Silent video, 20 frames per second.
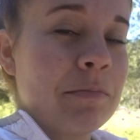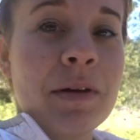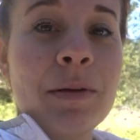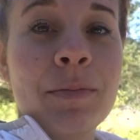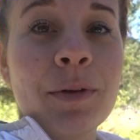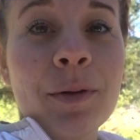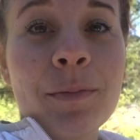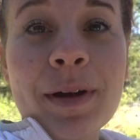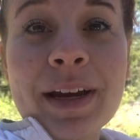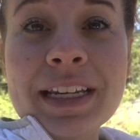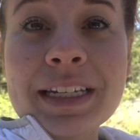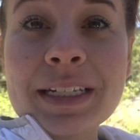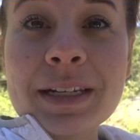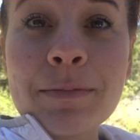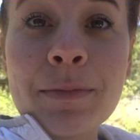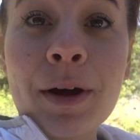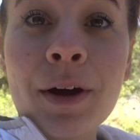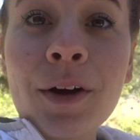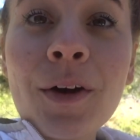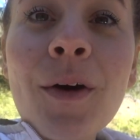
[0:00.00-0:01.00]
People are making some
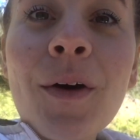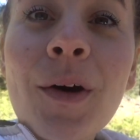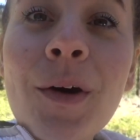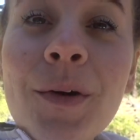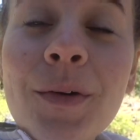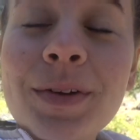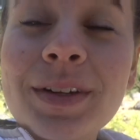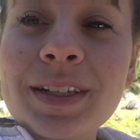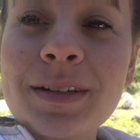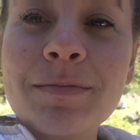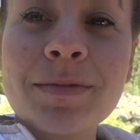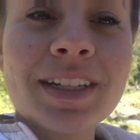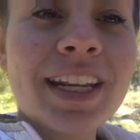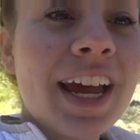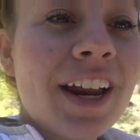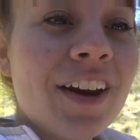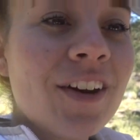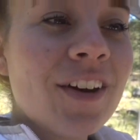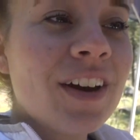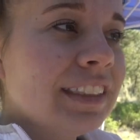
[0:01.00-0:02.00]
hot cocoa and some
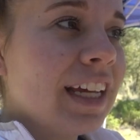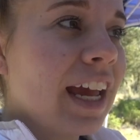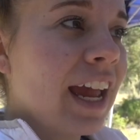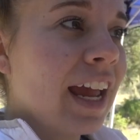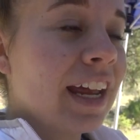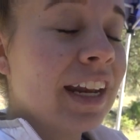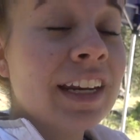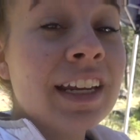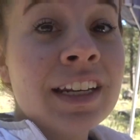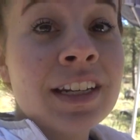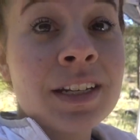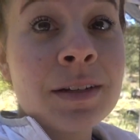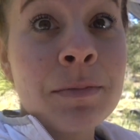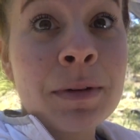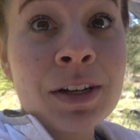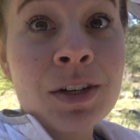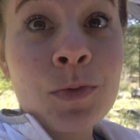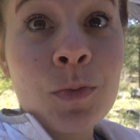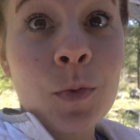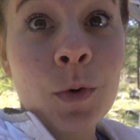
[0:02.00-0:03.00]
cider, and it is a
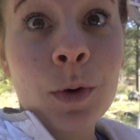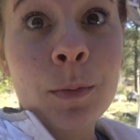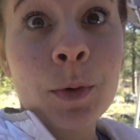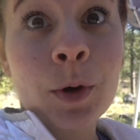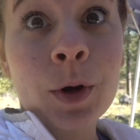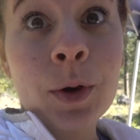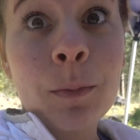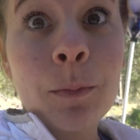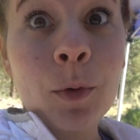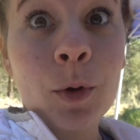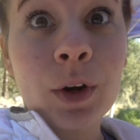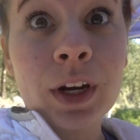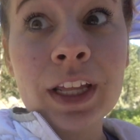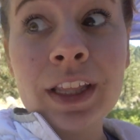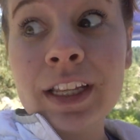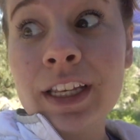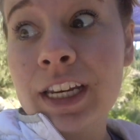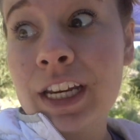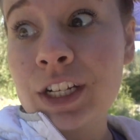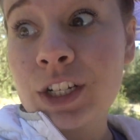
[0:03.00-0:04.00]
much warmer morning
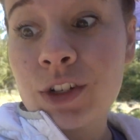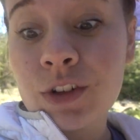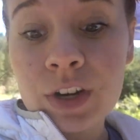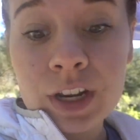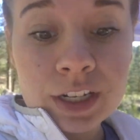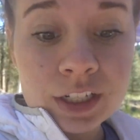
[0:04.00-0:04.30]
than yesterday,